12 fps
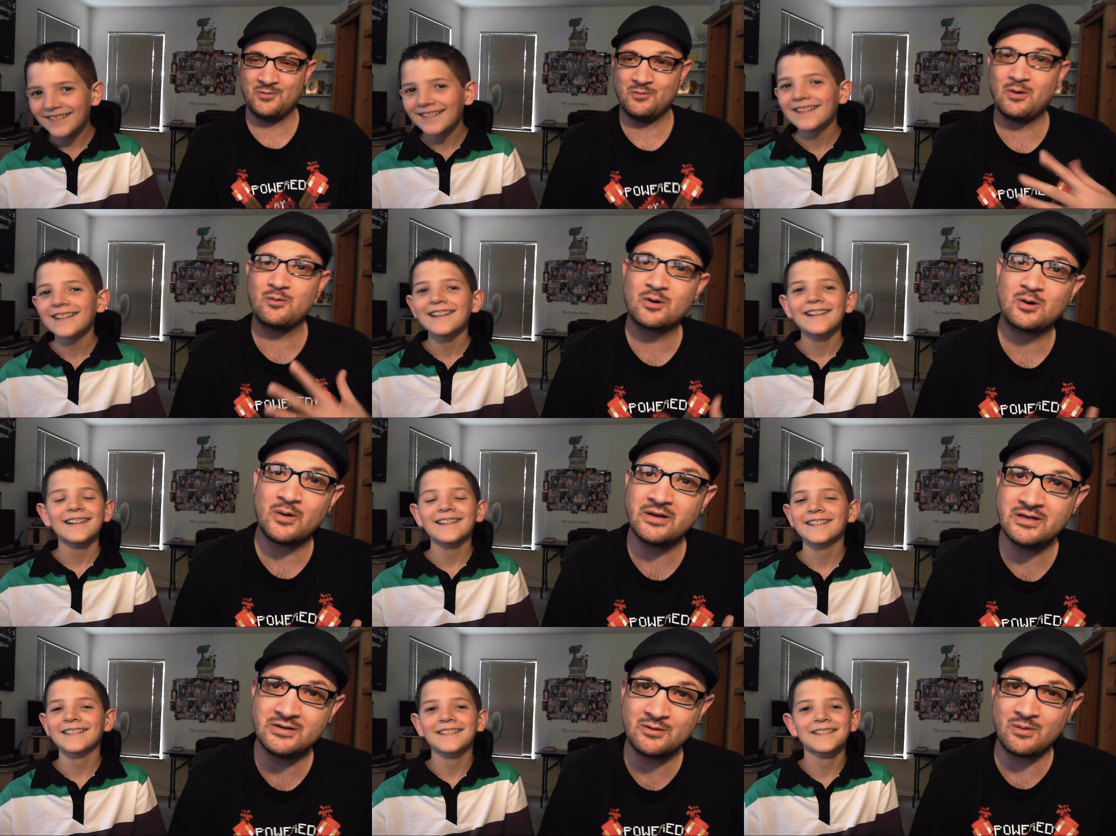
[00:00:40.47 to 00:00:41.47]
Speaker 1: what we're going
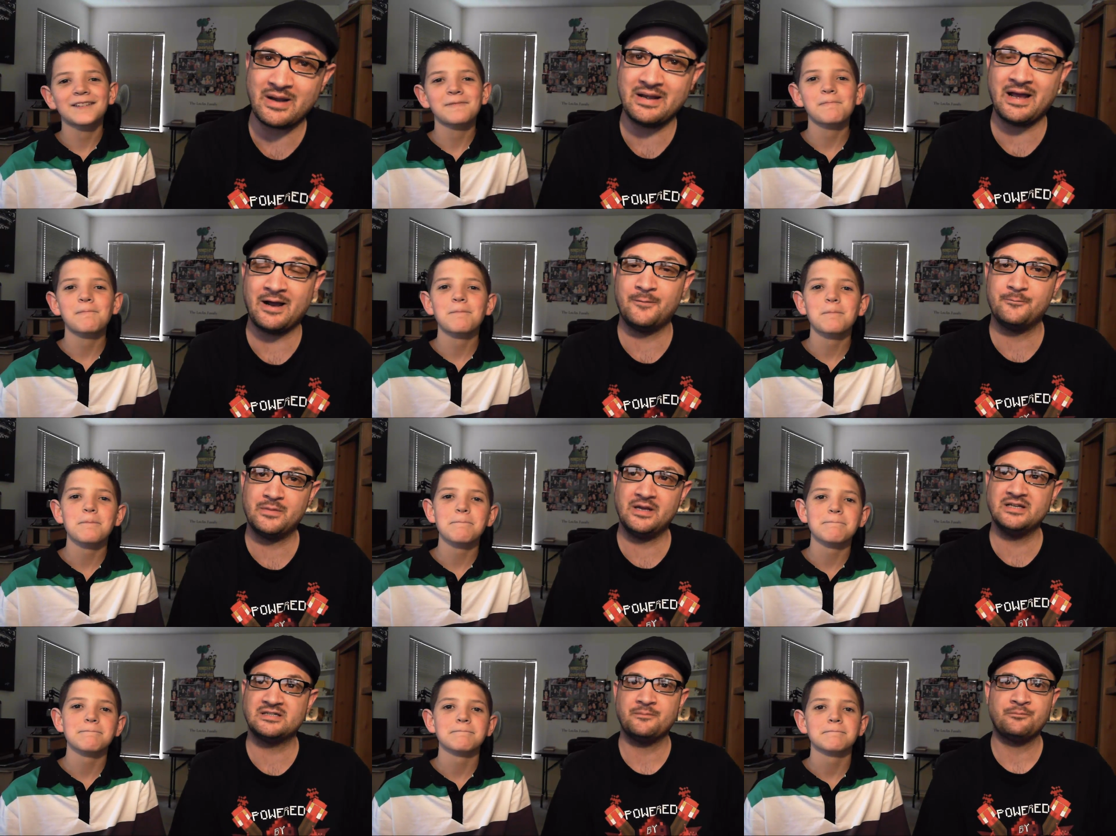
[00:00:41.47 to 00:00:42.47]
to do right now
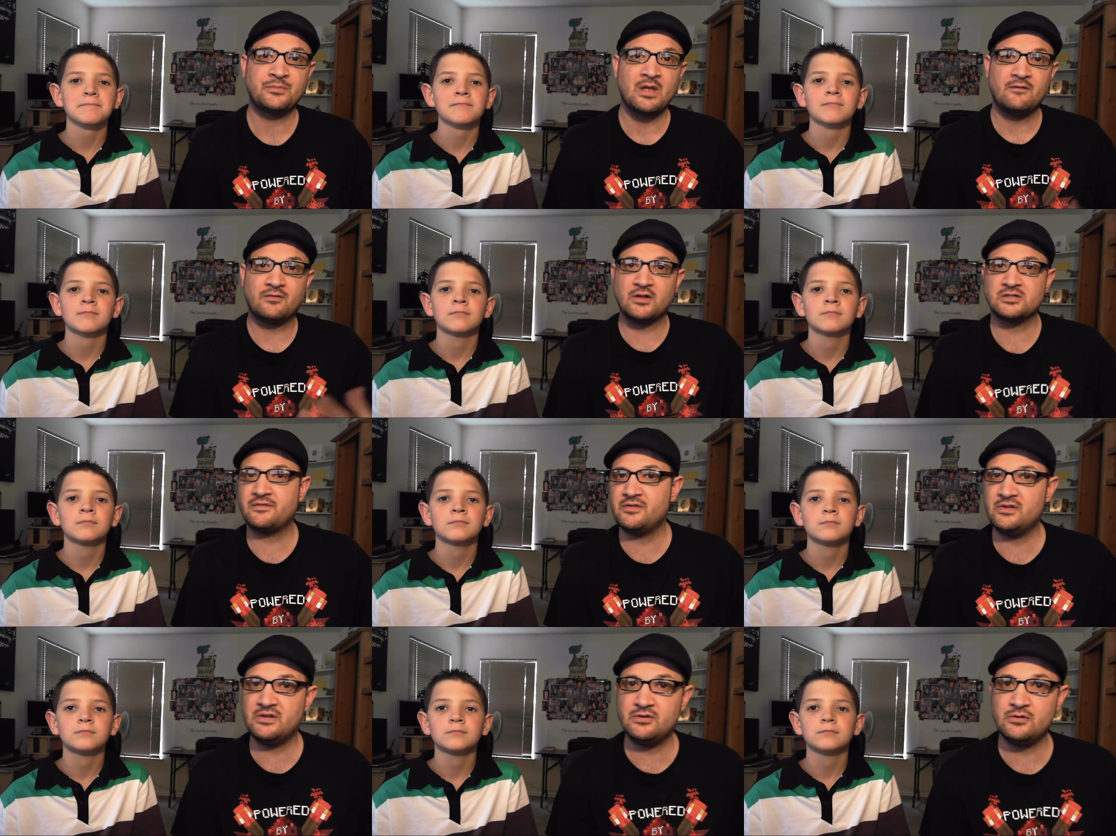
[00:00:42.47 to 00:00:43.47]
is, for those of
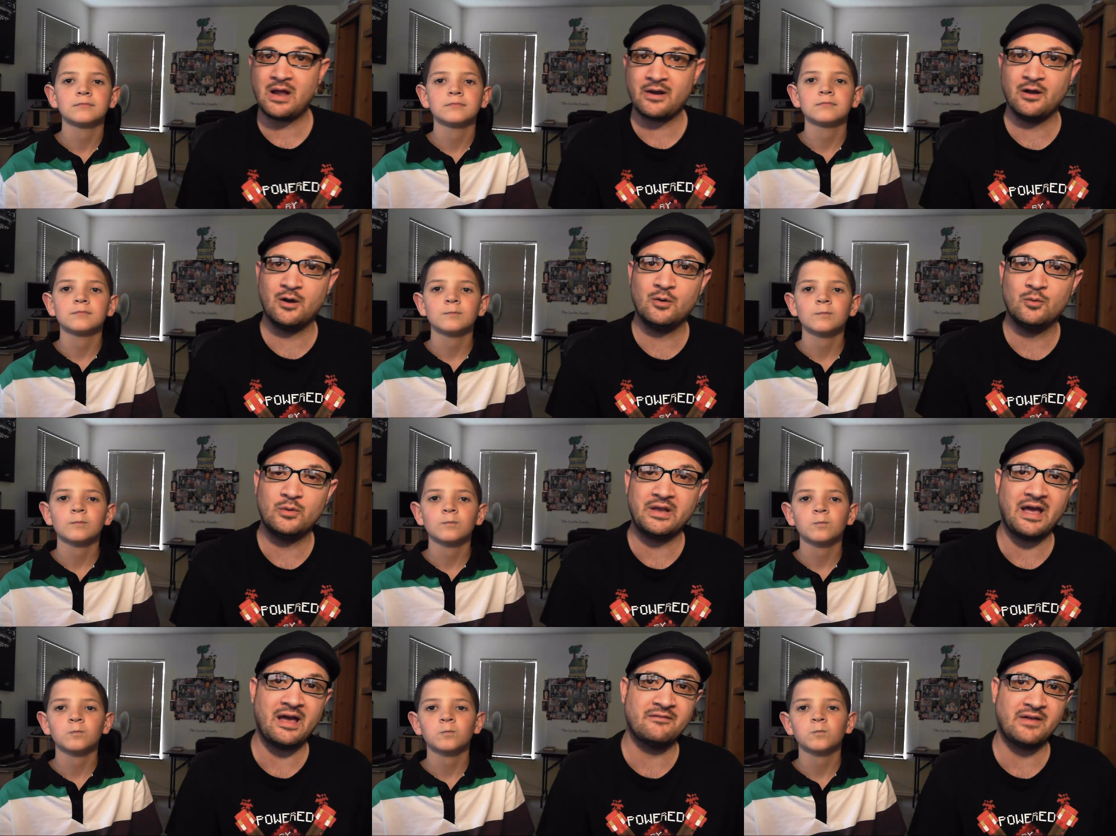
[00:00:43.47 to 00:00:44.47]
you that do not know, we
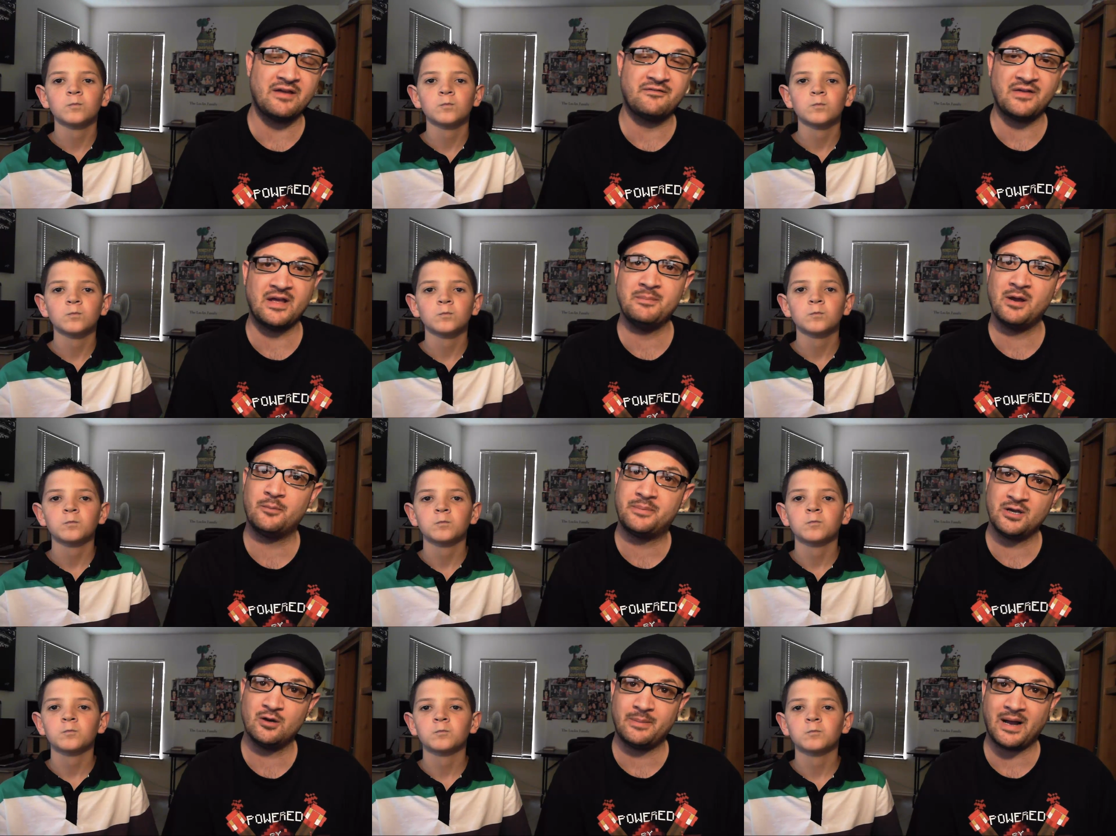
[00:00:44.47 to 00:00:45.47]
have a fan mail
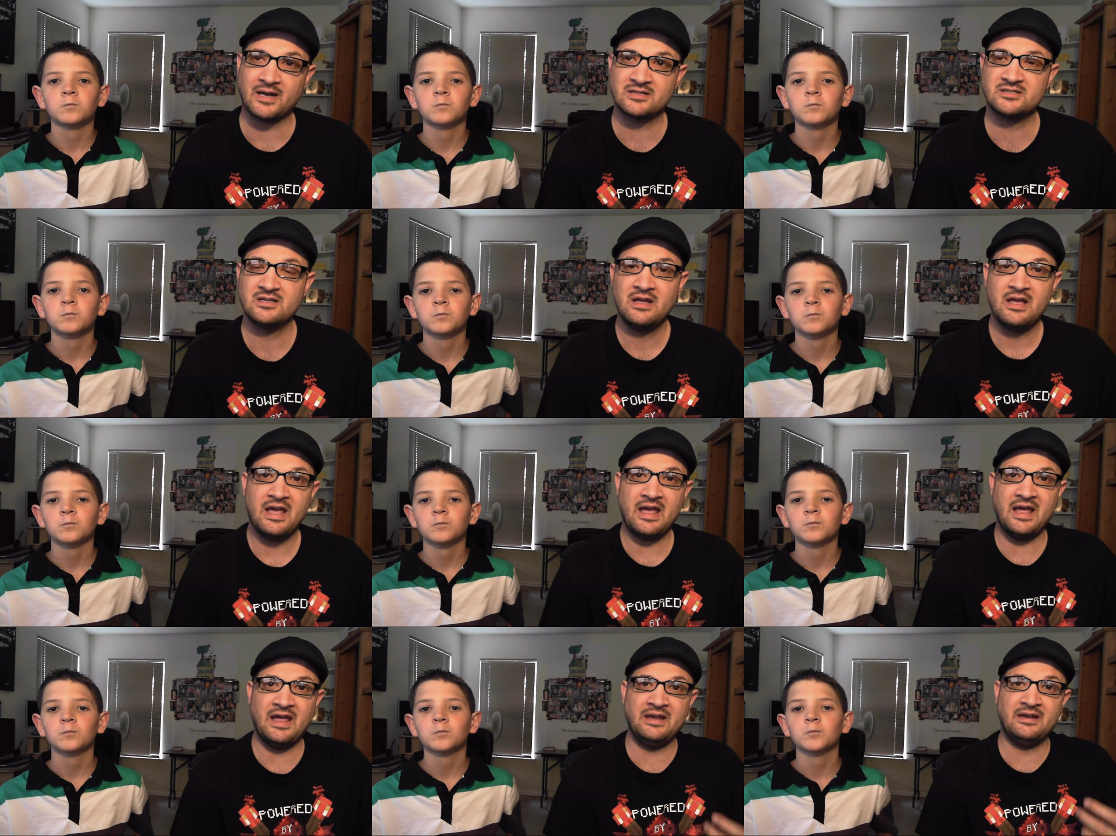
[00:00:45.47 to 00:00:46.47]
PO box,
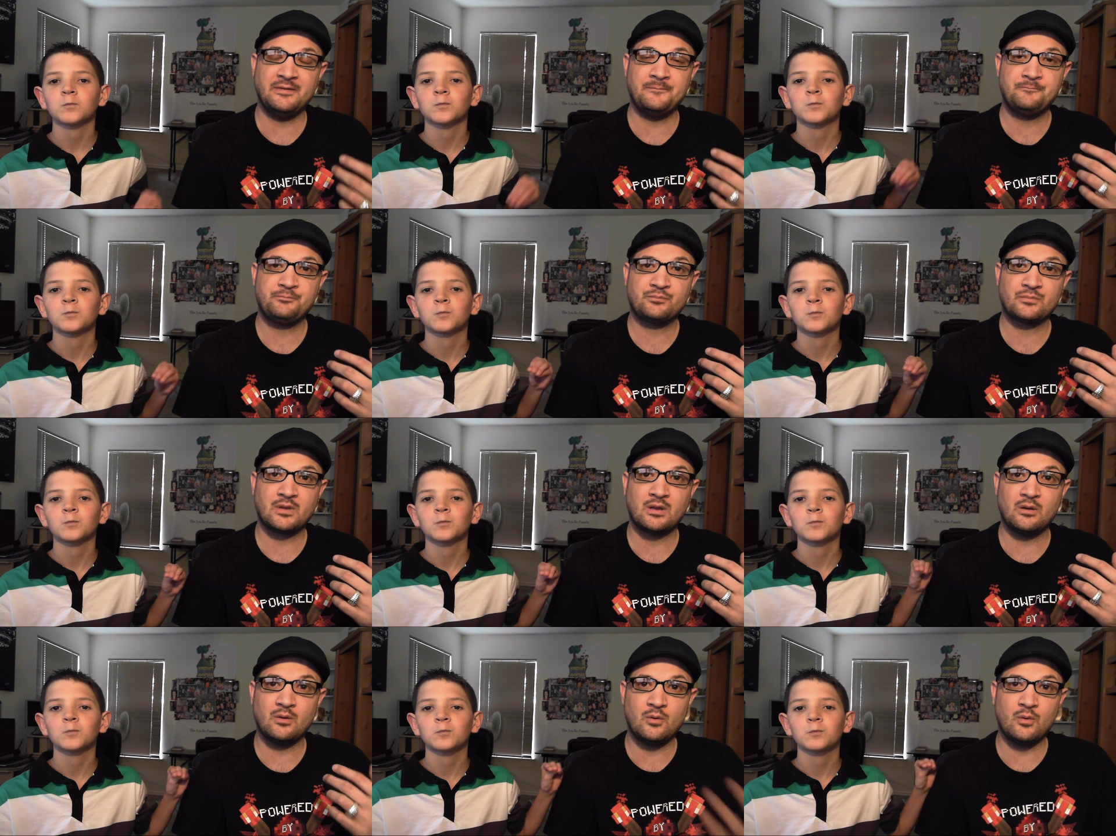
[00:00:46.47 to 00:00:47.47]
and
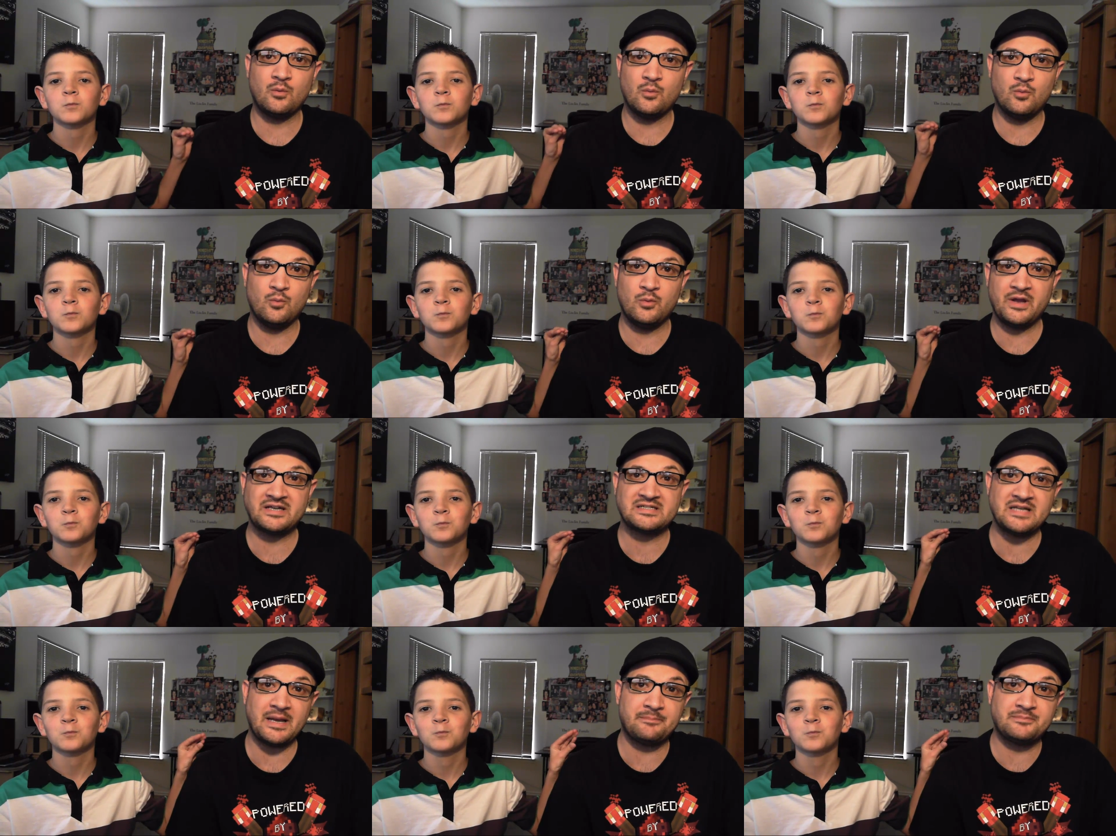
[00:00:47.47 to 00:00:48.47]
we
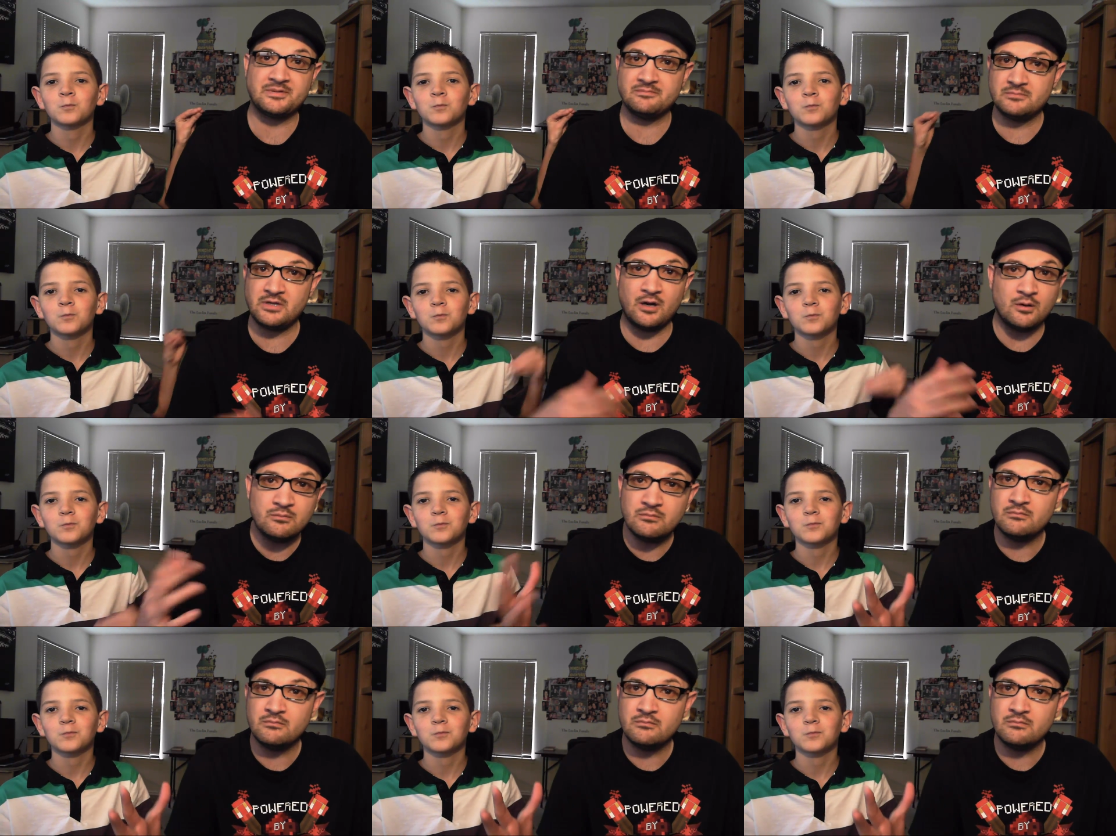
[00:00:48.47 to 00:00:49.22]
accept, you know,